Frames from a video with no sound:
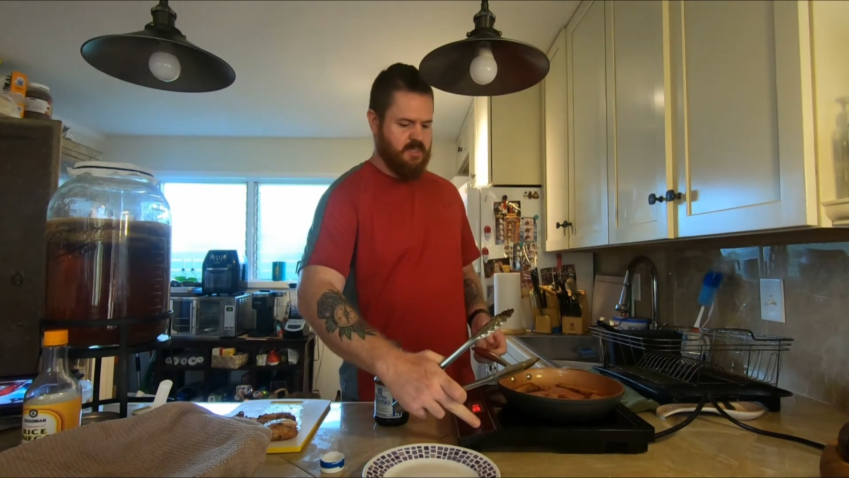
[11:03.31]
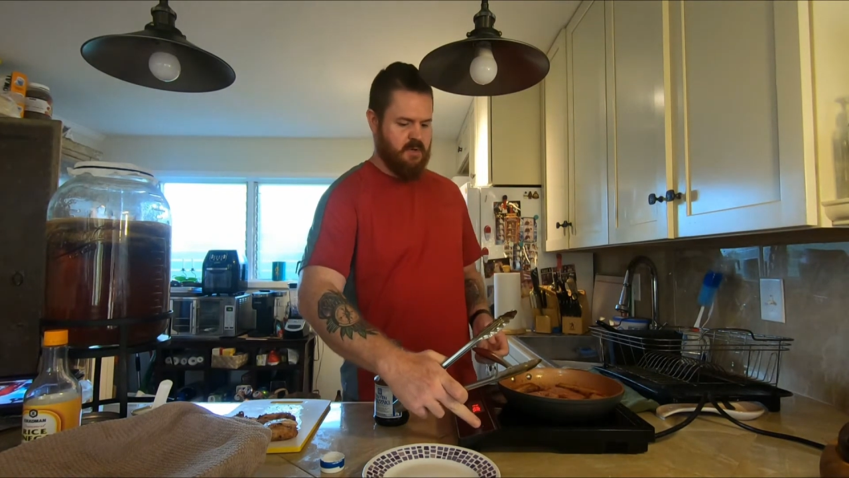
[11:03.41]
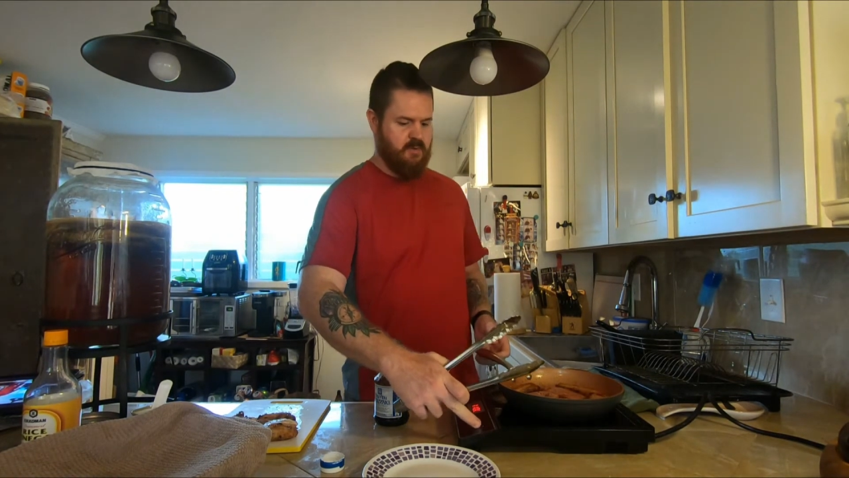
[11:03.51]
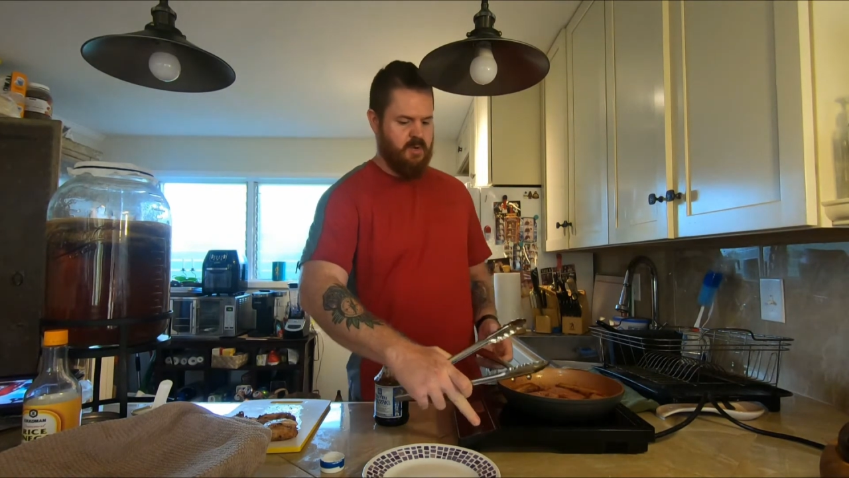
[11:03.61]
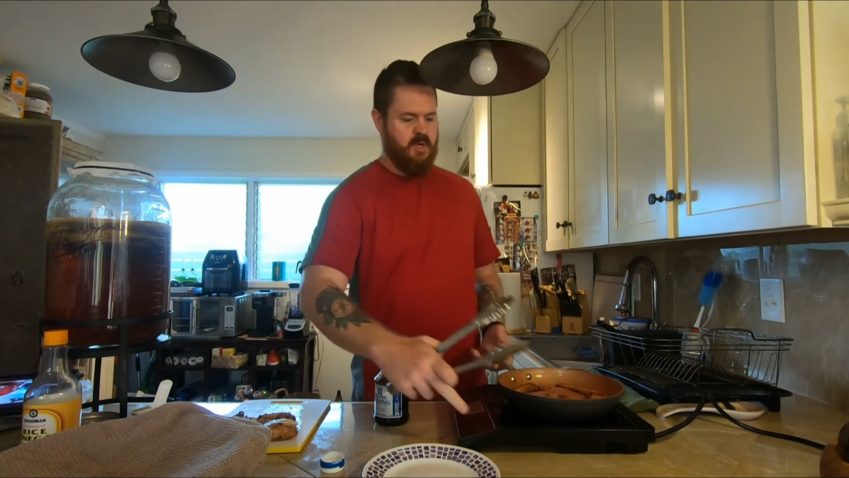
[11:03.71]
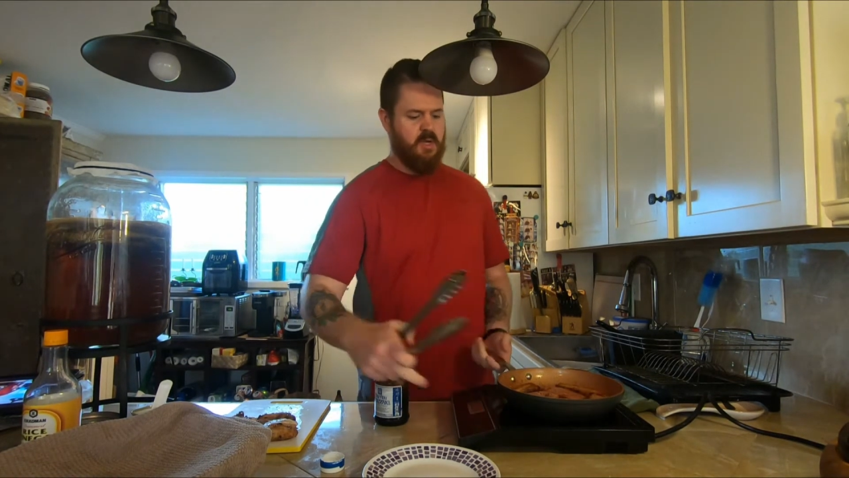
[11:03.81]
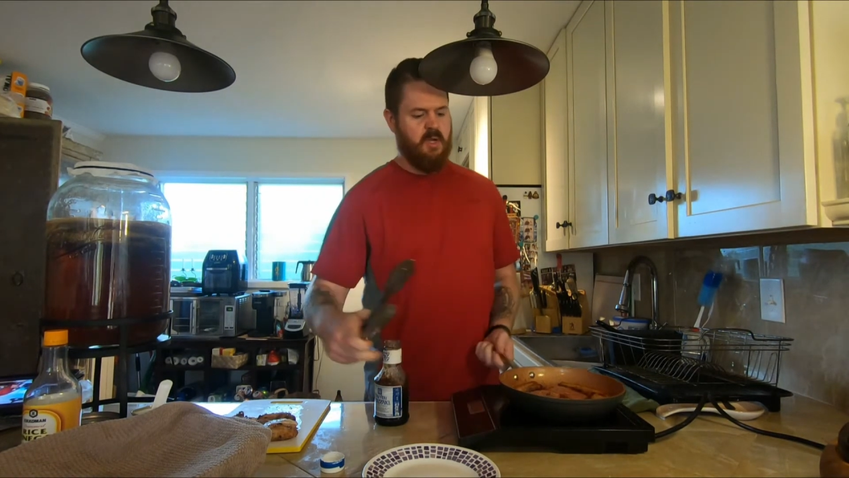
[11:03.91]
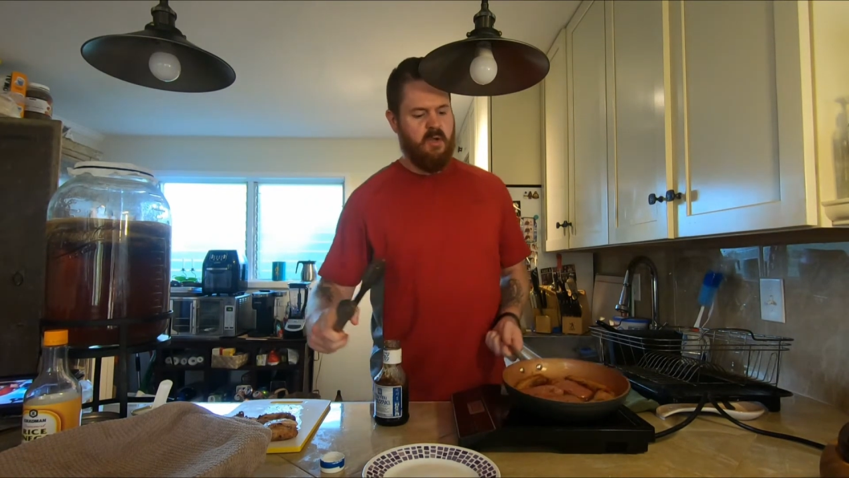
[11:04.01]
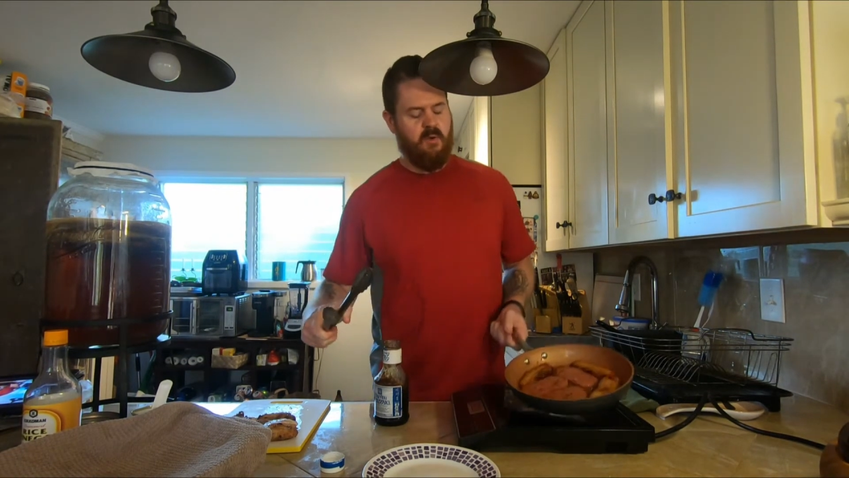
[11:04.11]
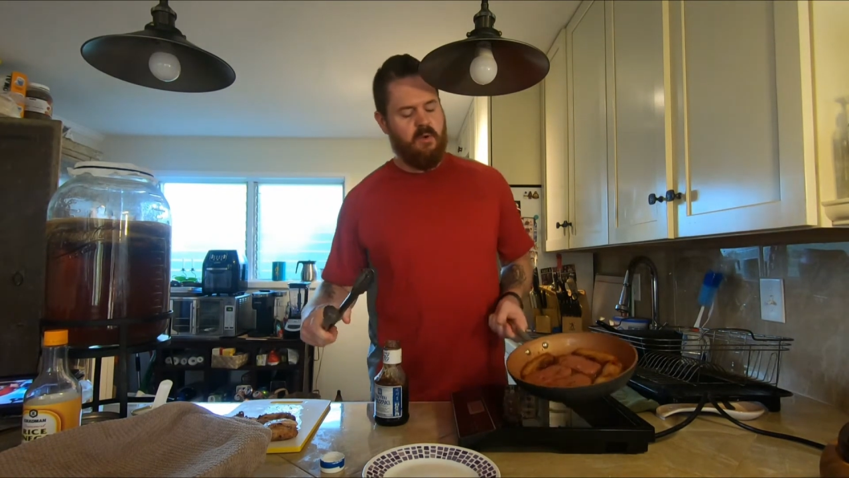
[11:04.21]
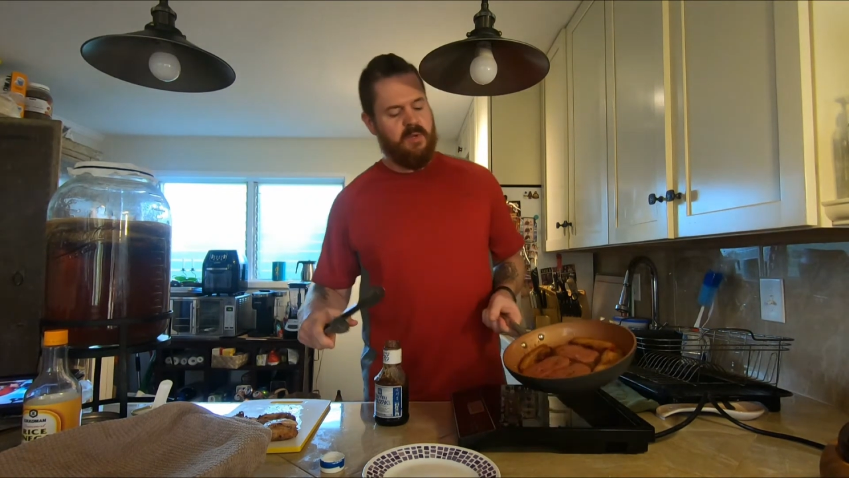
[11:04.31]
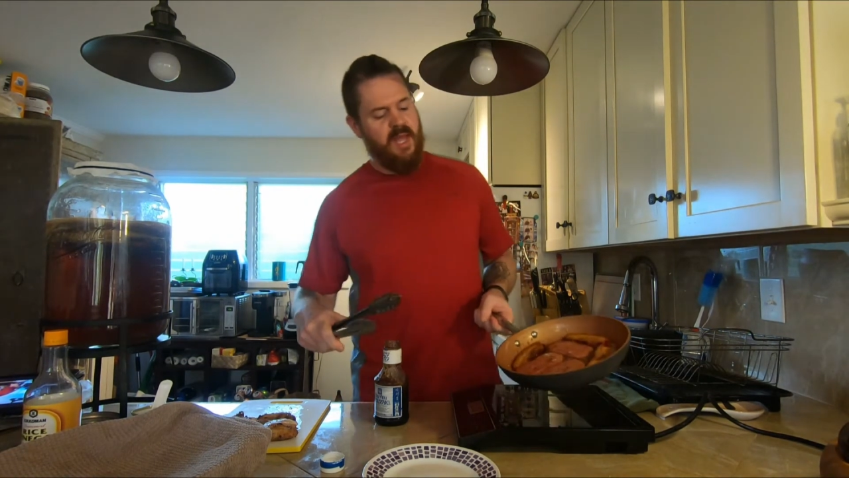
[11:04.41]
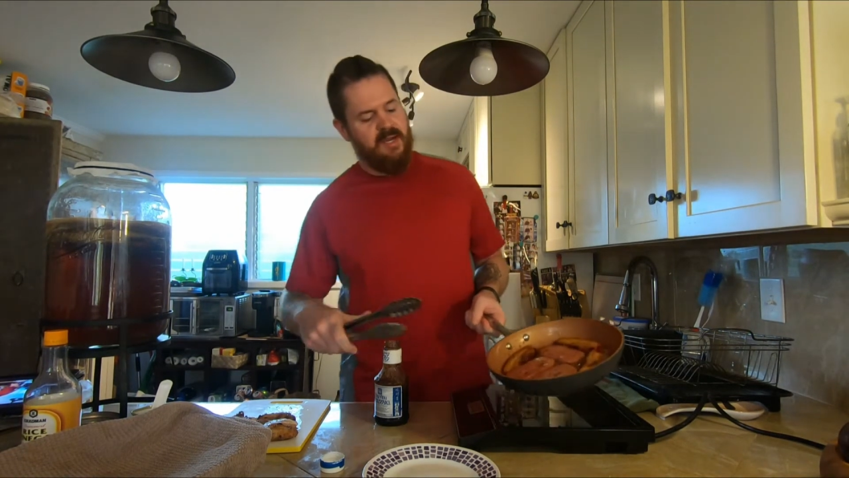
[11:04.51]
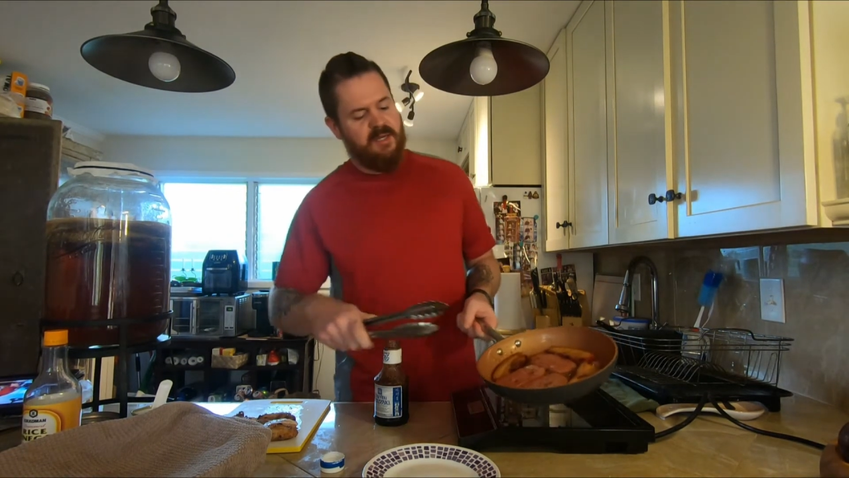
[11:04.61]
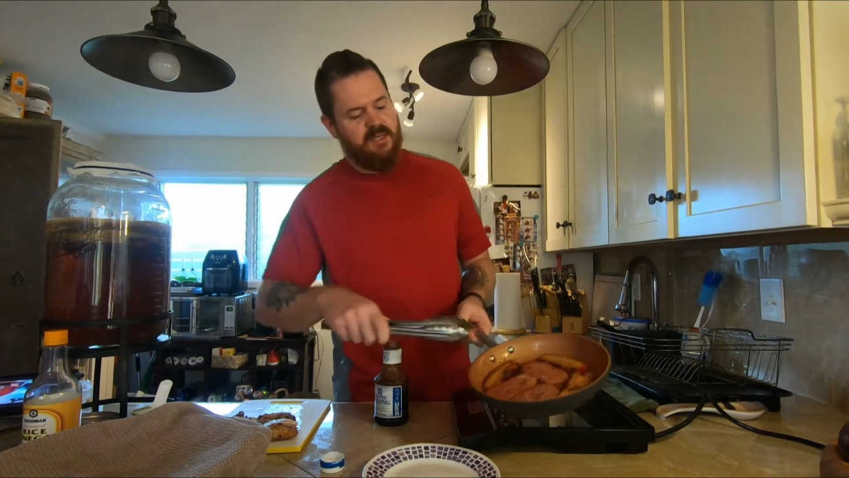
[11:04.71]
So when we
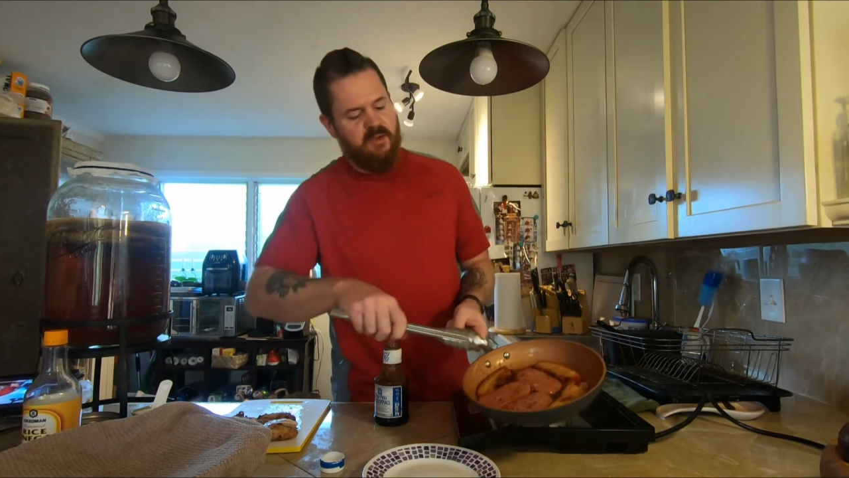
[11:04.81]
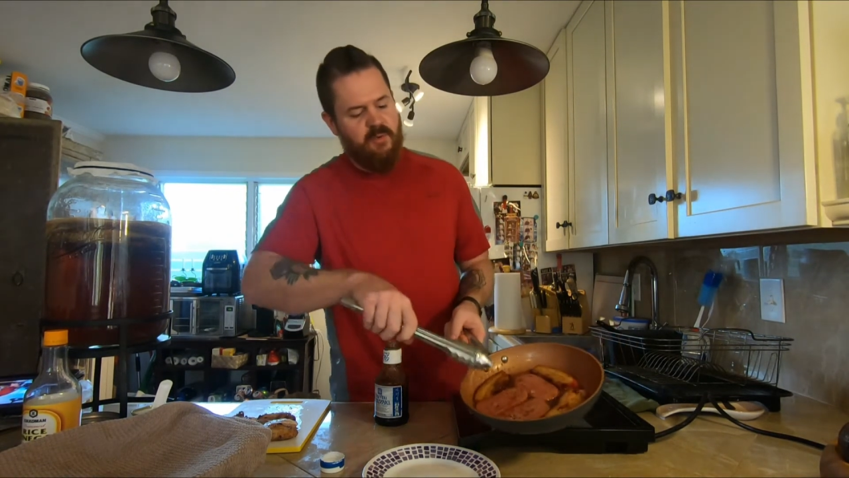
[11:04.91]
add it in there,